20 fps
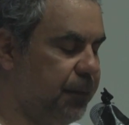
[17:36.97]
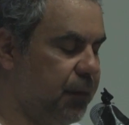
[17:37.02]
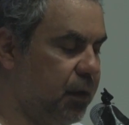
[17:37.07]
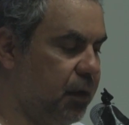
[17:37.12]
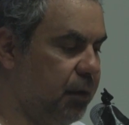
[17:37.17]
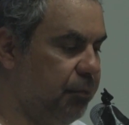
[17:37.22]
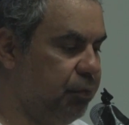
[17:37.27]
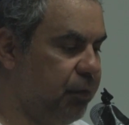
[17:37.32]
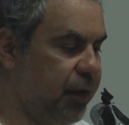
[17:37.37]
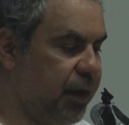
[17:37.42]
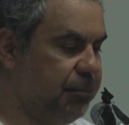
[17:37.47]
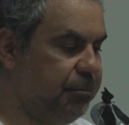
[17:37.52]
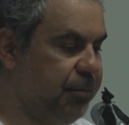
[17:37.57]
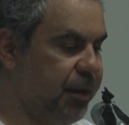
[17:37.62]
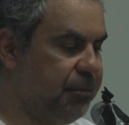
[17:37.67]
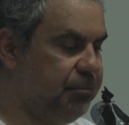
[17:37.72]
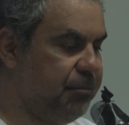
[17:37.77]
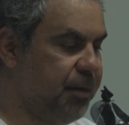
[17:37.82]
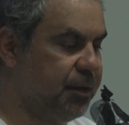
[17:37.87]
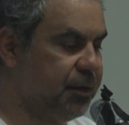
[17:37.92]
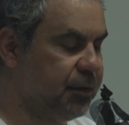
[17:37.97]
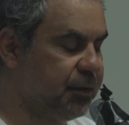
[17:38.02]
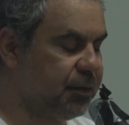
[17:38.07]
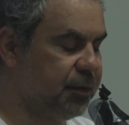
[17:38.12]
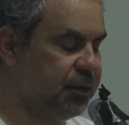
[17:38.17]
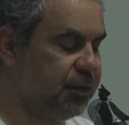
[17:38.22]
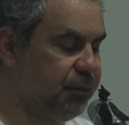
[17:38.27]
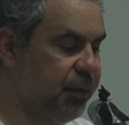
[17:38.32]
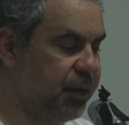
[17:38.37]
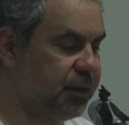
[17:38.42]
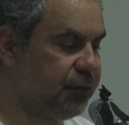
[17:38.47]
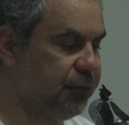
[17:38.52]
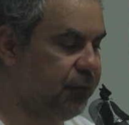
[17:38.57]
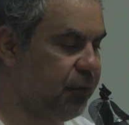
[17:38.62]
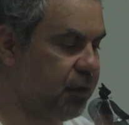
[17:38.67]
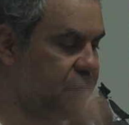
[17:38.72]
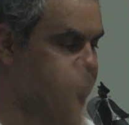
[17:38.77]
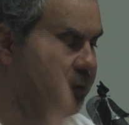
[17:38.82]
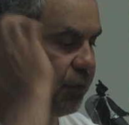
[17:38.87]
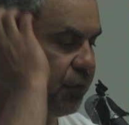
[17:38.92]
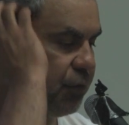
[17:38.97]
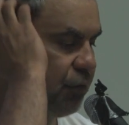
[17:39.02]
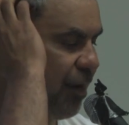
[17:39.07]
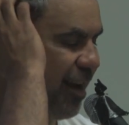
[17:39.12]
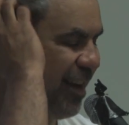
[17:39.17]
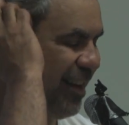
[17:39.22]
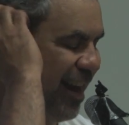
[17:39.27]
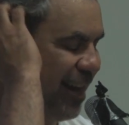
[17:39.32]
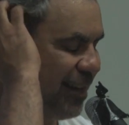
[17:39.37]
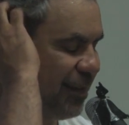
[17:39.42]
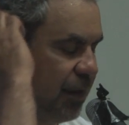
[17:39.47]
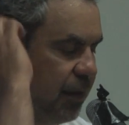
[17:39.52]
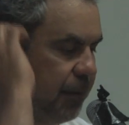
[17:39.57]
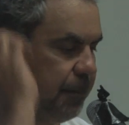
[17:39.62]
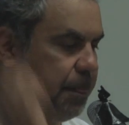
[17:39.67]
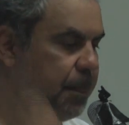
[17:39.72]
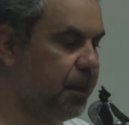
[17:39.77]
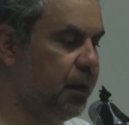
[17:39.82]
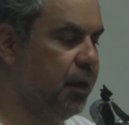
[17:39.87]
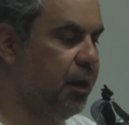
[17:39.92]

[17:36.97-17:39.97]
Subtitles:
I played Ben Mendelsohn's best friend, an Australian actor.